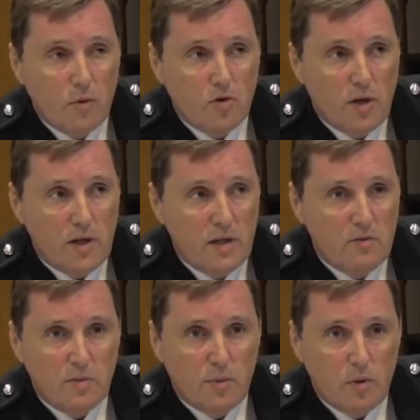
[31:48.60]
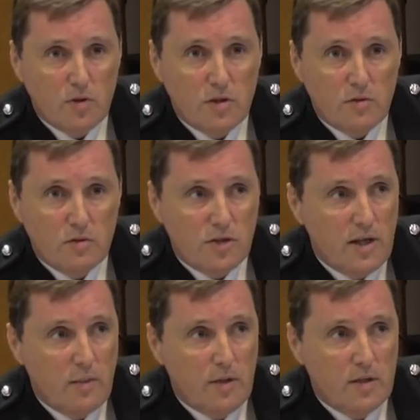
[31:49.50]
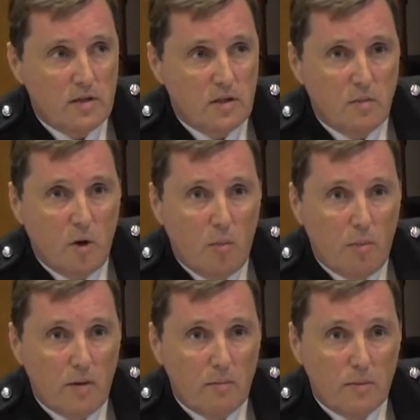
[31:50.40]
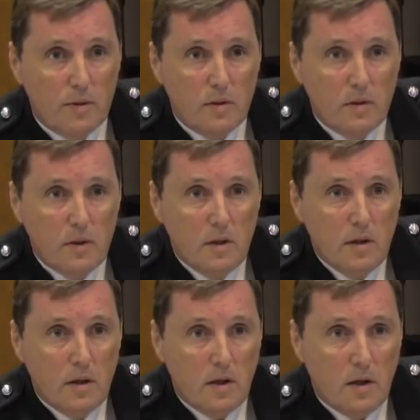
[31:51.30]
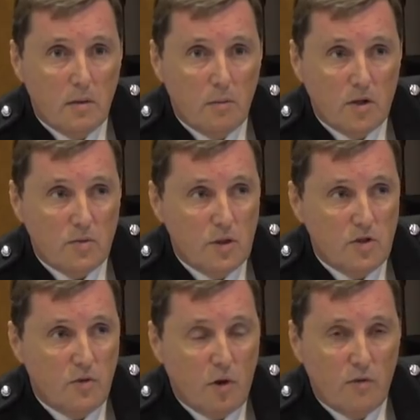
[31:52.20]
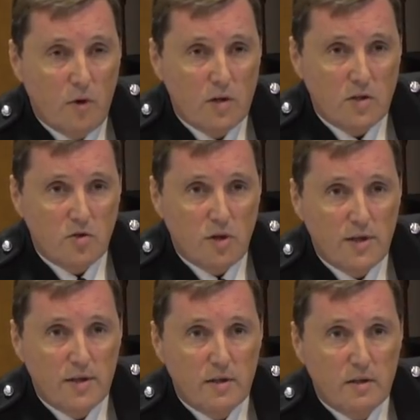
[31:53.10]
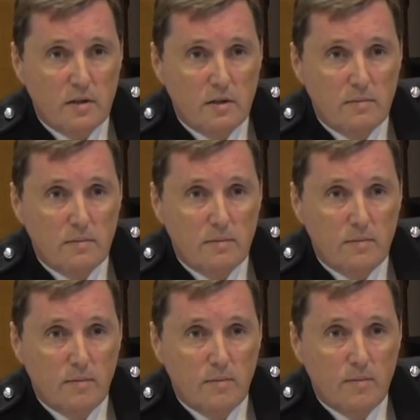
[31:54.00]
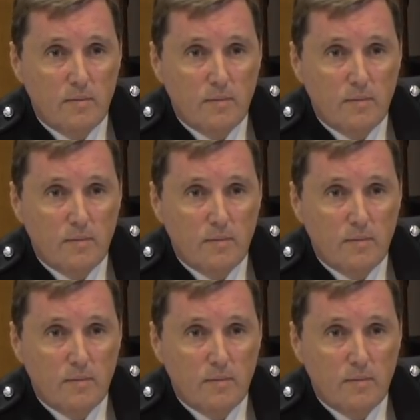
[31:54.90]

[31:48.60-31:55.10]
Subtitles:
training. There is a policy on setting up incident command pump, which firefighters are trained in. Right.